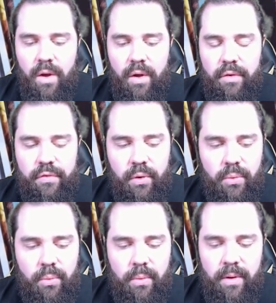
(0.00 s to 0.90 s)

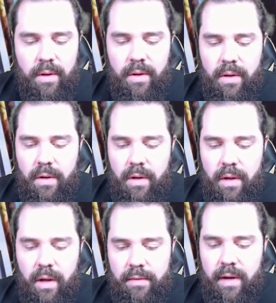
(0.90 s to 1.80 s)
So
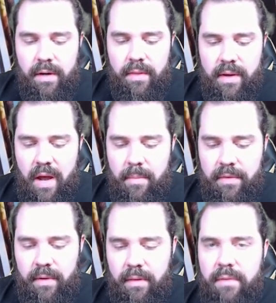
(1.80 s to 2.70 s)
down in the
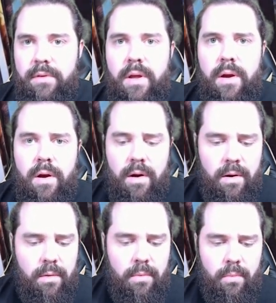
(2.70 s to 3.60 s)
comments, I'd love to
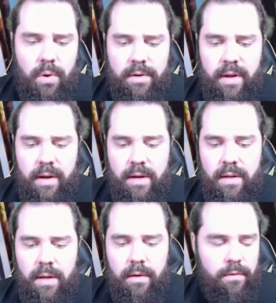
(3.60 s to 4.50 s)
hear what deck
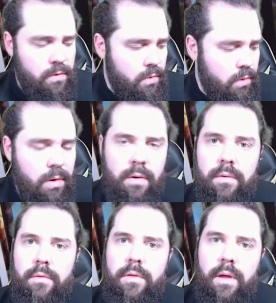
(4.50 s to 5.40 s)
ideas
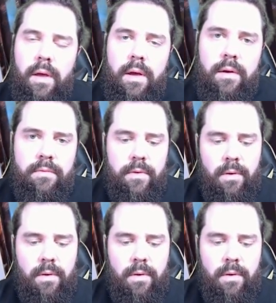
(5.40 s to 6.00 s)
you're thinking of.